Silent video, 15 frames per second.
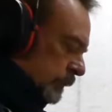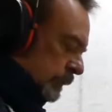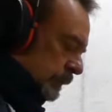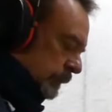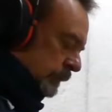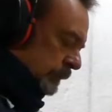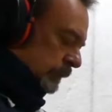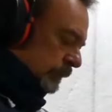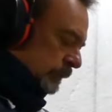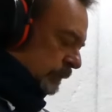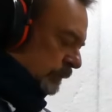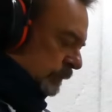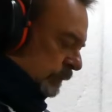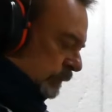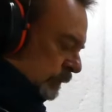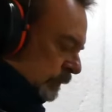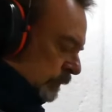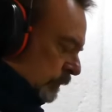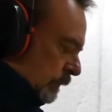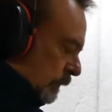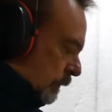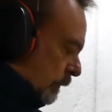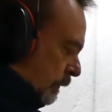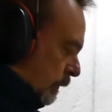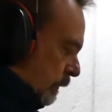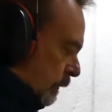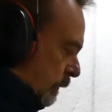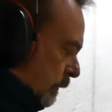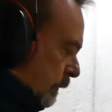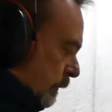
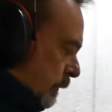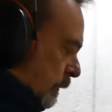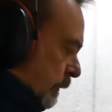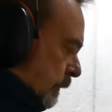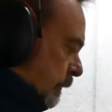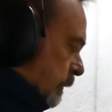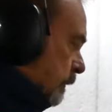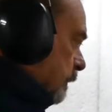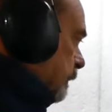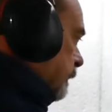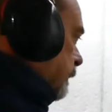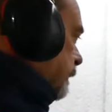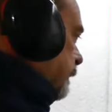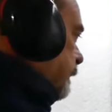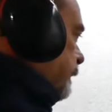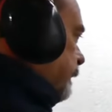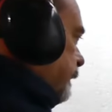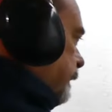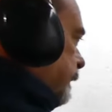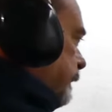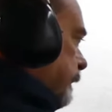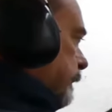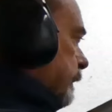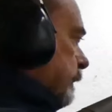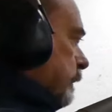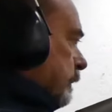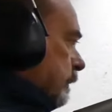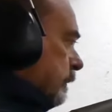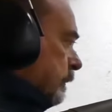(no one is talking)